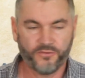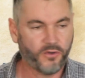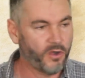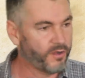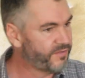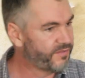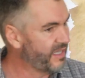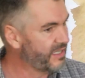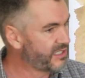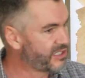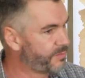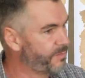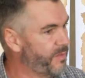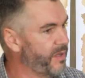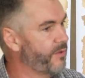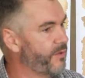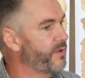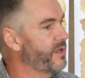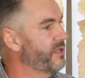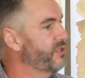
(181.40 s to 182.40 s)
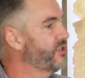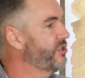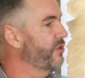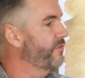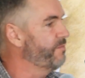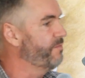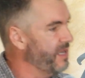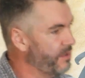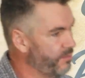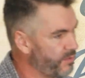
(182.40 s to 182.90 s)
got the experience,
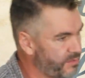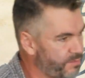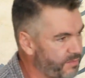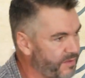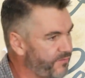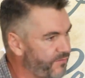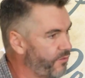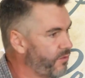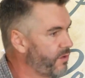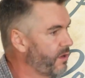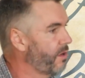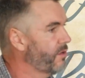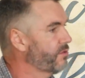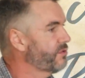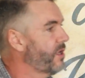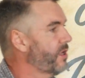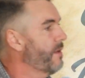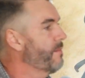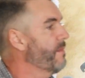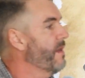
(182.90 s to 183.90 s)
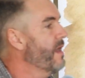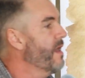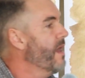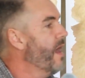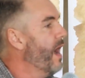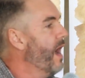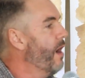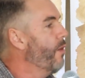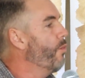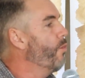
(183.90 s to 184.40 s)
you've been with me for a long time,
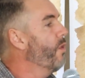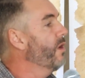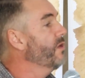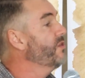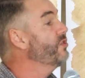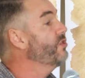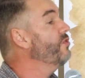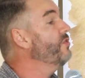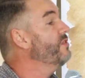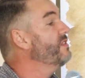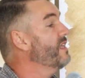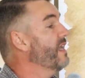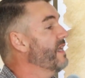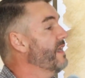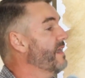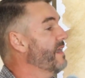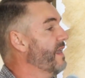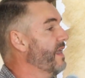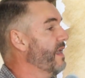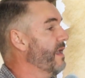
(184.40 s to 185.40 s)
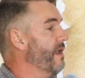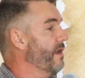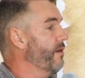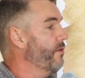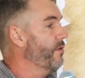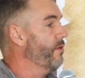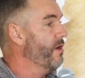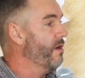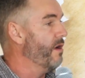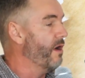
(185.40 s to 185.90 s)
I want you to take
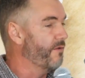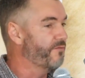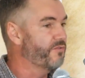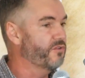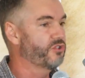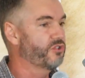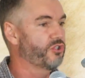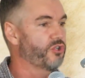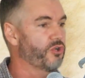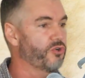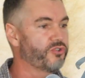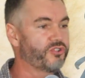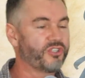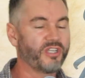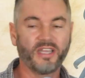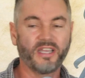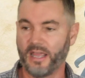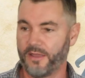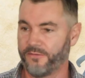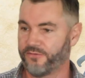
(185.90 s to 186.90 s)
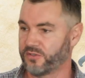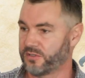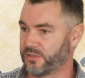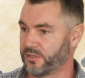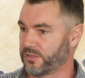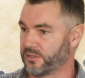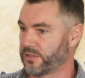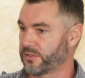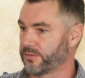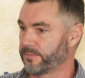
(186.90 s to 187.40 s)
care of the church in
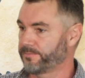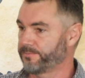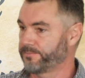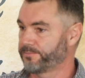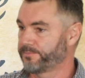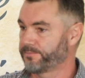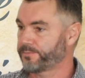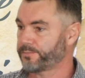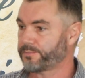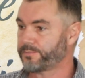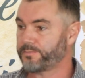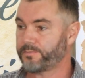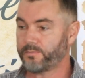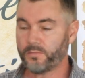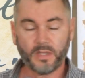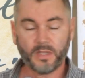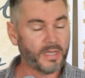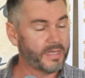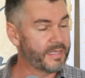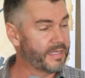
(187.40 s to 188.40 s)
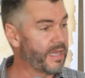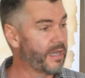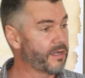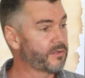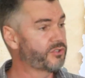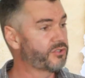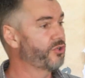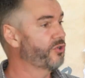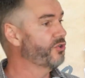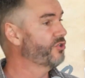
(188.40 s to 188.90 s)
Ephesus.
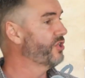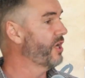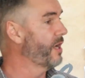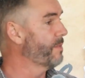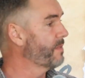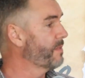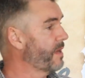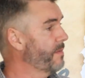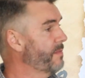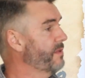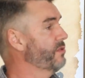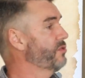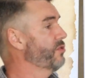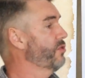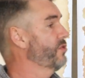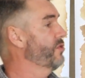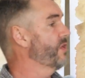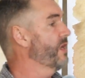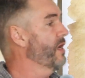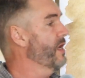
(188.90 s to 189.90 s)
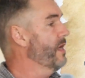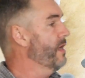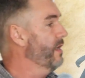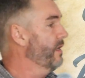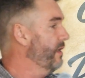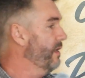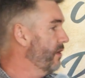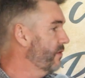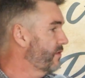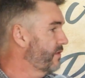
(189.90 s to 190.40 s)
Young church, upcoming church,
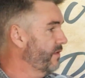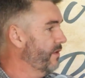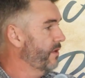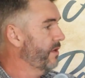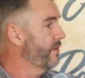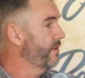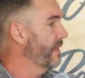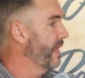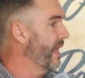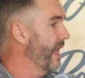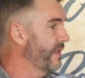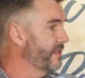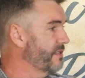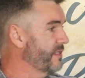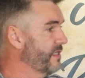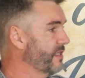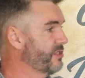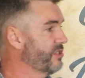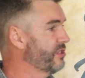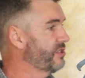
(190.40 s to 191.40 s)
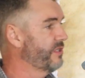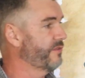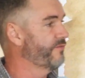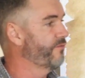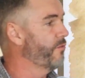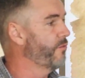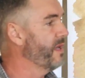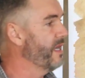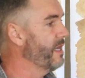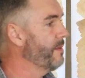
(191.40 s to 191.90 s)
not, you know, hadn't existed
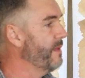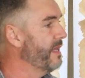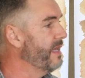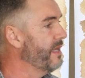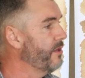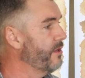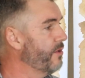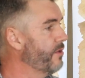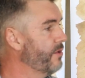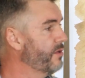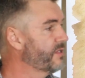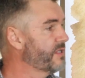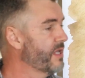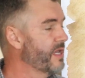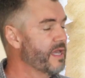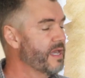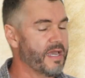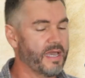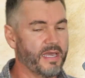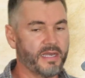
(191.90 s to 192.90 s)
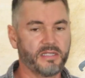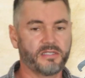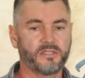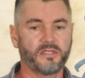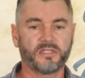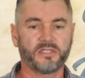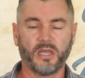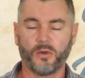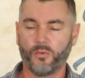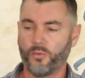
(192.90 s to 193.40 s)
for many, many years. And he
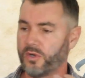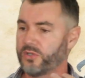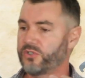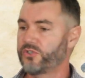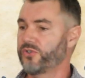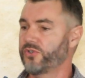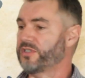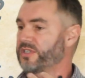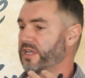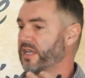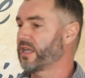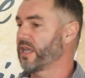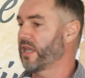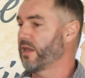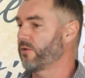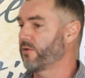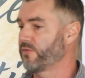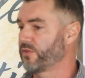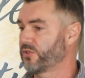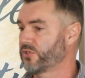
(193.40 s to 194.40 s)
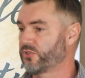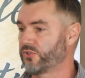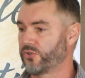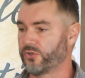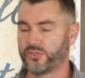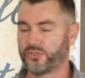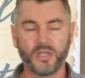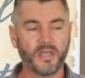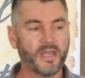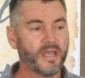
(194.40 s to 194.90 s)
says, I want you to take care of this
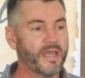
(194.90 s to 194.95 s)
church.